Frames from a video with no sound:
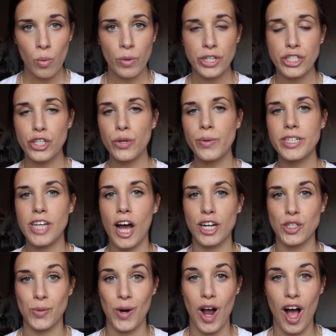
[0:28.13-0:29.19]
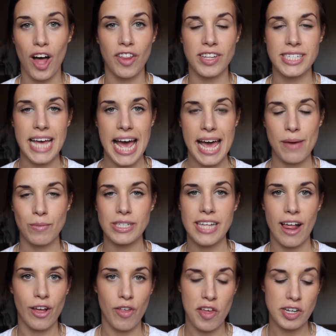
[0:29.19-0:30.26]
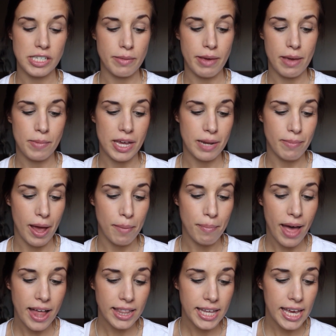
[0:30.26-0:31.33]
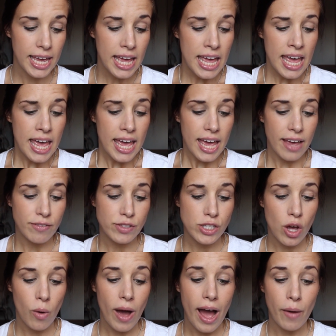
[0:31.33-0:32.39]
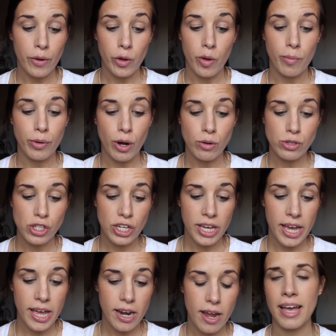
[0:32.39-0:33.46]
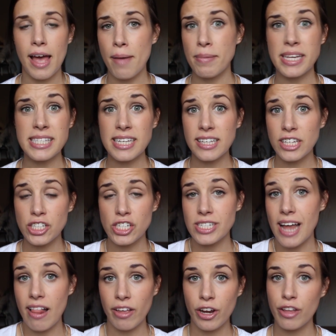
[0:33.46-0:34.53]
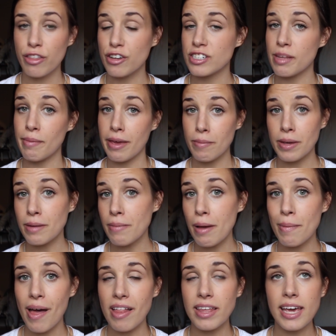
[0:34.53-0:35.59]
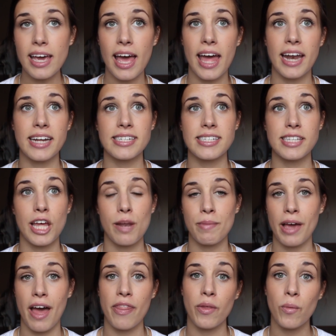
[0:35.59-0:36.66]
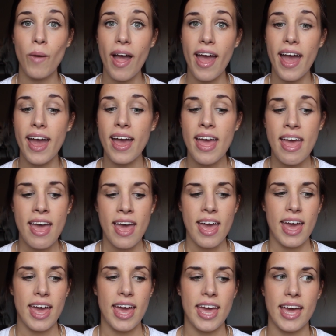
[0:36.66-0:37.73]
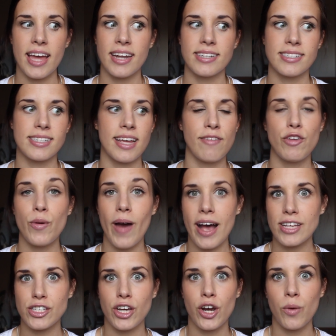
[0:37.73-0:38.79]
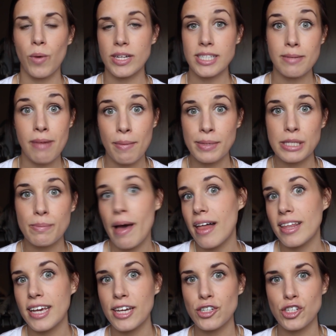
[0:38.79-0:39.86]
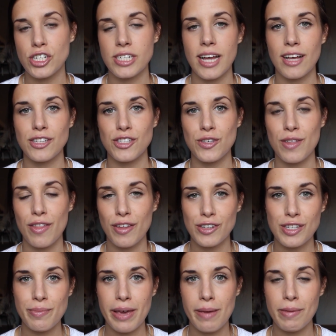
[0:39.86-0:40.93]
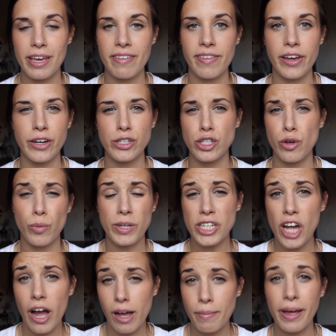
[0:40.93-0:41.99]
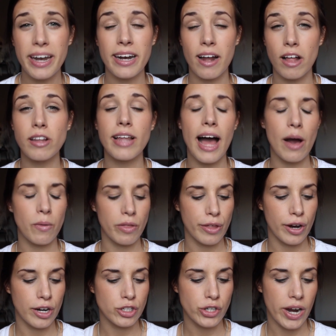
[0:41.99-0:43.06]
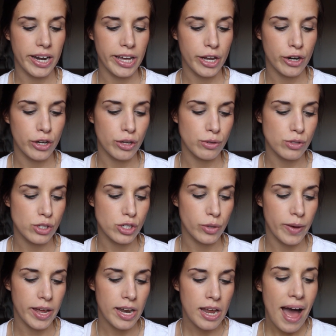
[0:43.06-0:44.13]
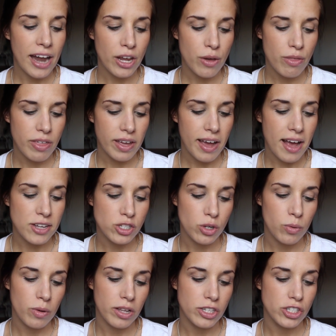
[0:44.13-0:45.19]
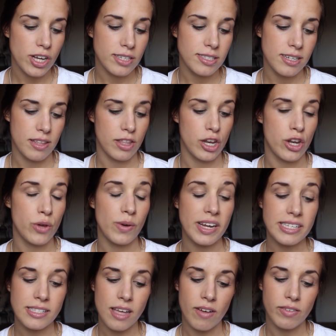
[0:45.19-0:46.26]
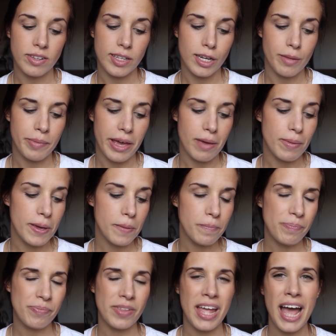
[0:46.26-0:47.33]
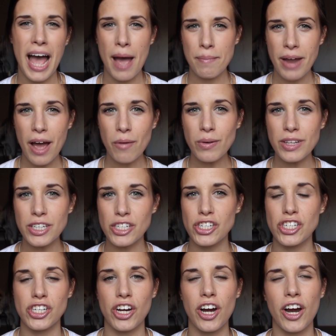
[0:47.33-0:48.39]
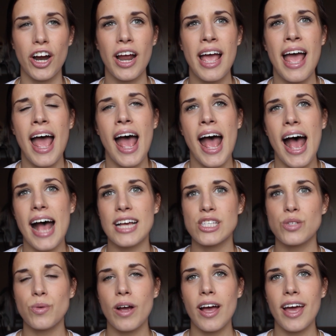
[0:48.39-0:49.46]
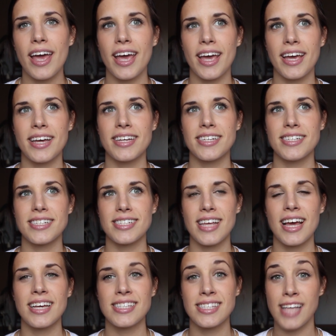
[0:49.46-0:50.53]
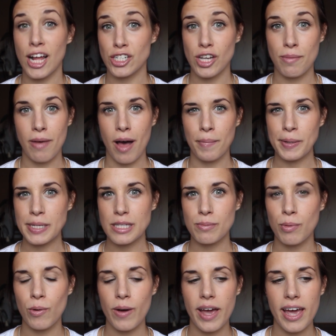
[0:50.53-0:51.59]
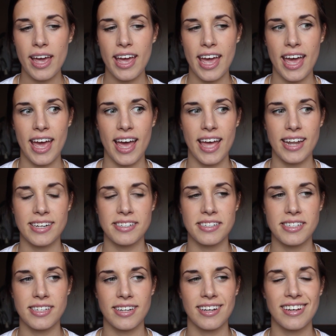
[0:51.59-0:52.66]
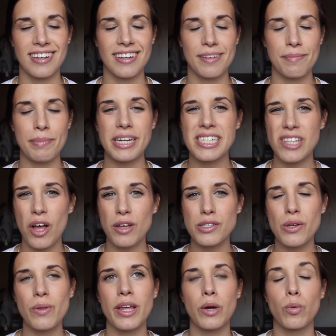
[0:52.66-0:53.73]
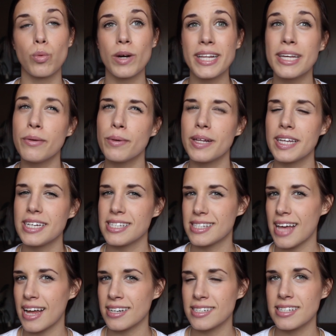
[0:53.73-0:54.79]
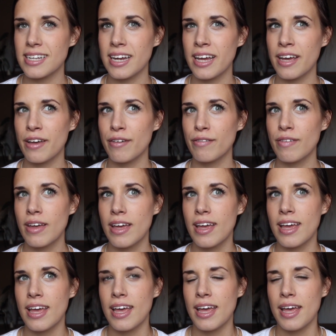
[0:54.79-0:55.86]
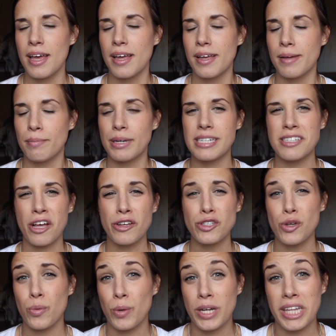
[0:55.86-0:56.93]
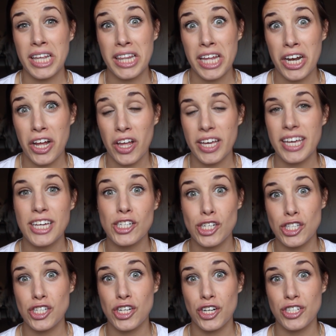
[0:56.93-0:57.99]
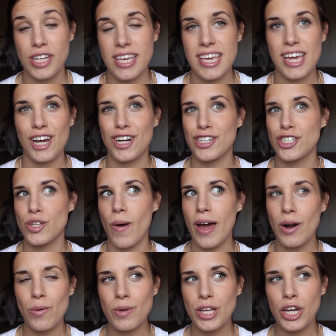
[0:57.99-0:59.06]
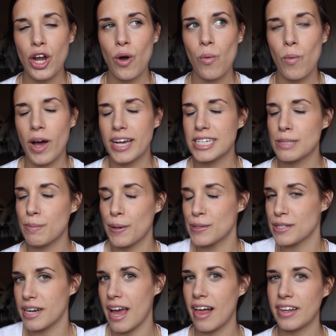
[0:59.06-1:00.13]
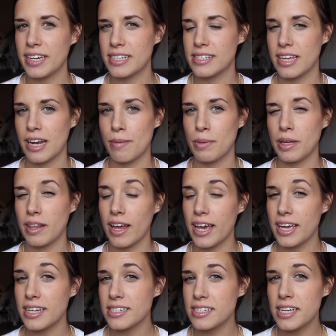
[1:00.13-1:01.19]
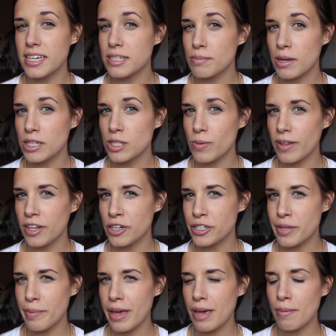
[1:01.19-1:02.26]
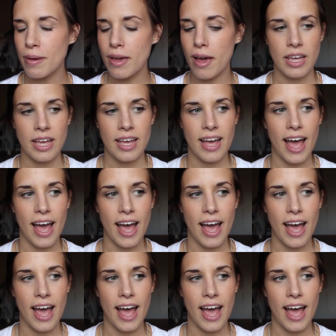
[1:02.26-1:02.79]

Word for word: We do, we talk to her all the time. We tell her there's a baby in my belly. If so, how are you approaching it? I'm basically just telling her there's a baby in my belly and it's gonna be on the way. And if you ask her what's in mommy's belly, she tells you that there's a baby in there. So we talk about it a lot with her and try to get her used to it. How do you think Ezra will adjust to the newness of a little baby? I'm not really sure. Ezra is such a mommy's boy and, but he's also like really, really sensitive but he's also really little. He just turned a year, so I don't really know what his personality is going to be like in six months when there's a baby.